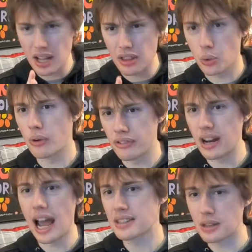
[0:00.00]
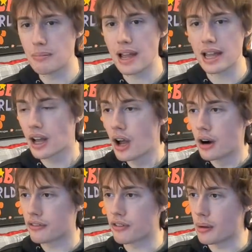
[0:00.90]
Thorfinn has to make
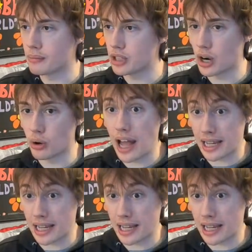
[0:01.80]
from, you know, like,